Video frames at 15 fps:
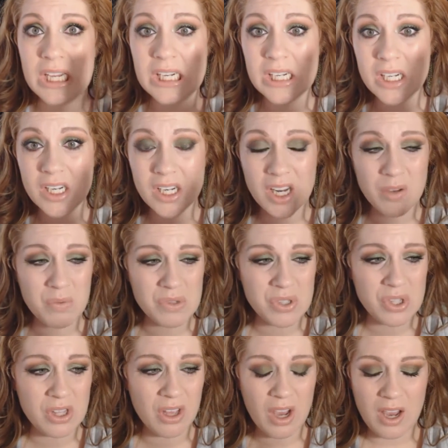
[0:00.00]
it, it
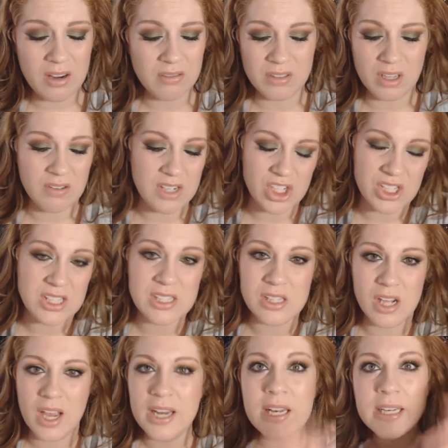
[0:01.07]
was, I don't know. I just
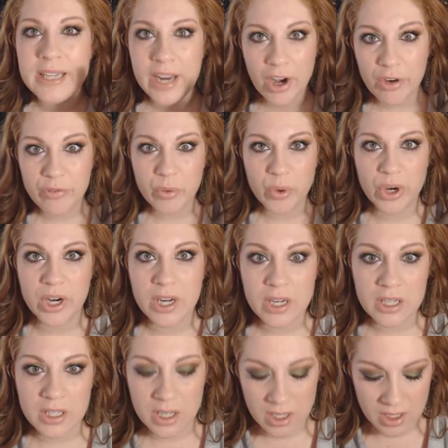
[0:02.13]
didn't, I didn't care for
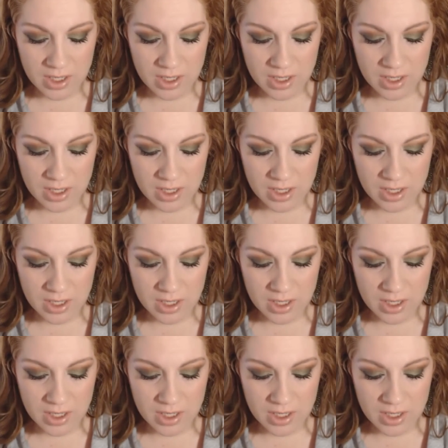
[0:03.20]
it.